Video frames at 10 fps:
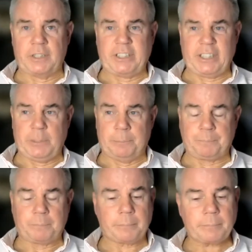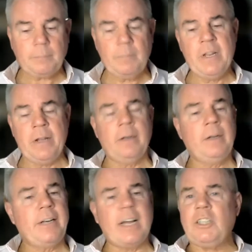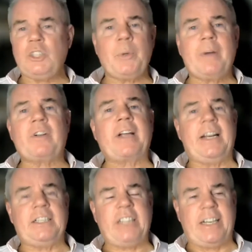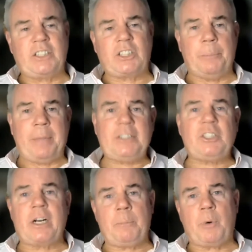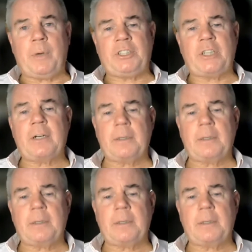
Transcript: team. Now, did you ever get a chance to meet Johnny Boychuk?